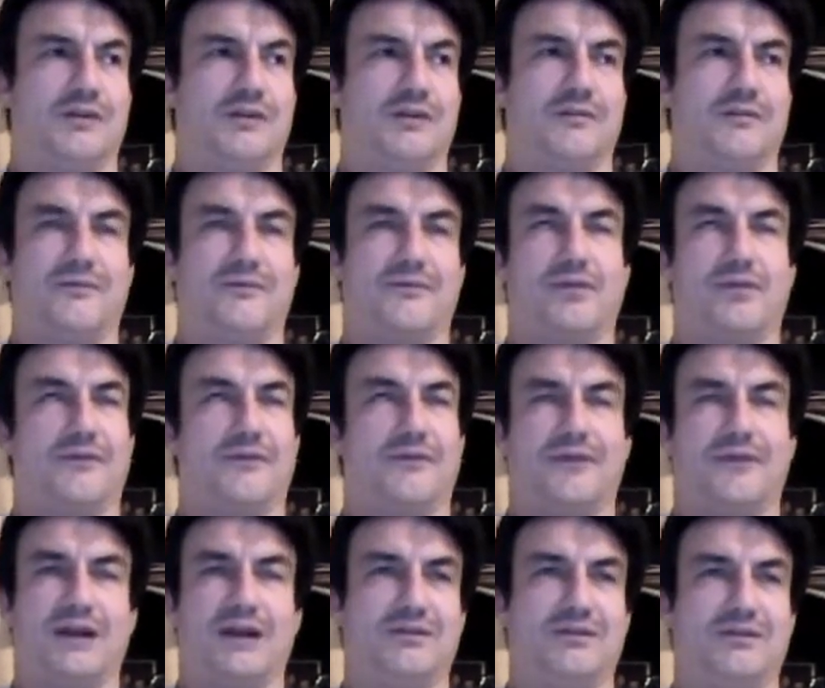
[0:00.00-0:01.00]
from 4 or
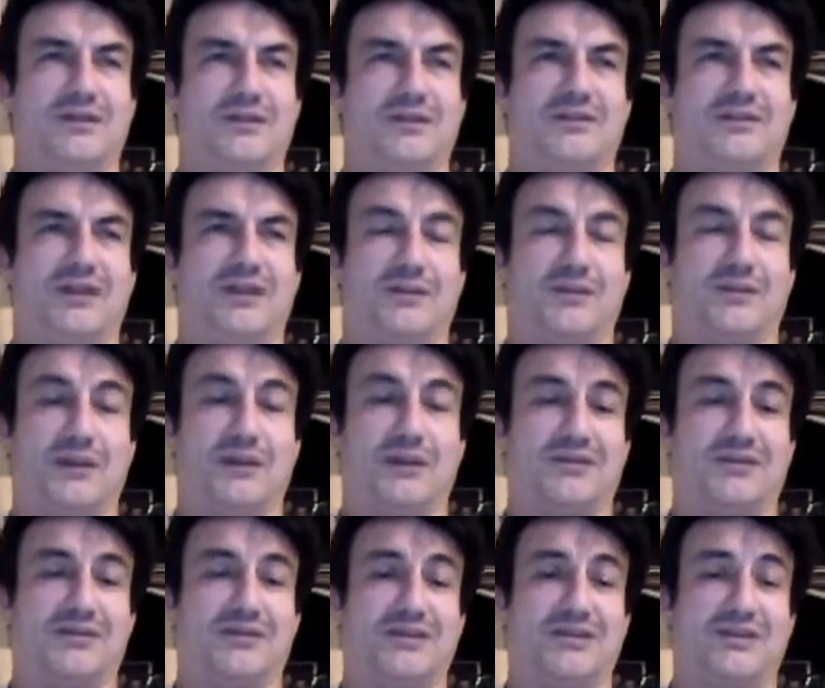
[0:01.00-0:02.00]
5 till 6. But
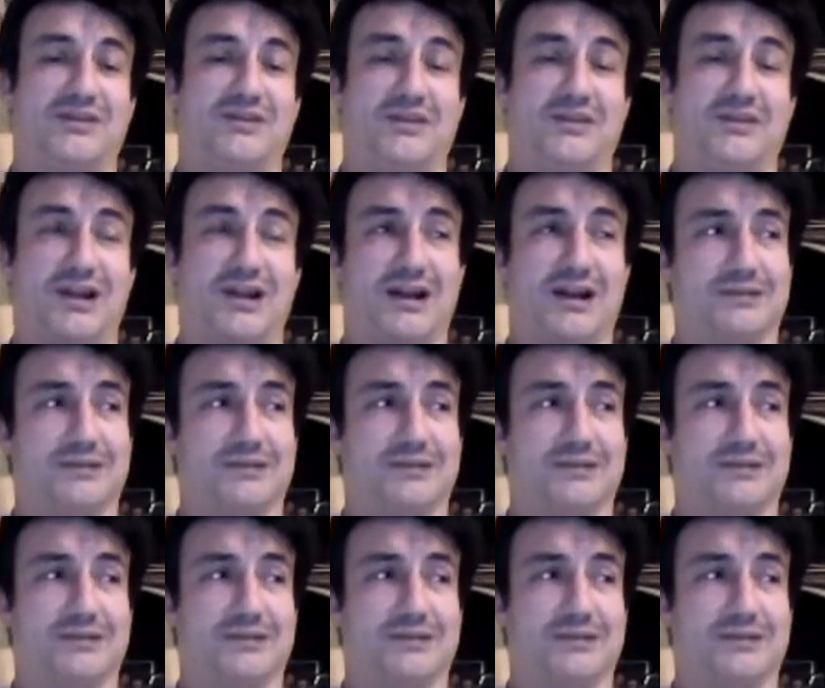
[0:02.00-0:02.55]
after 6 o'clock,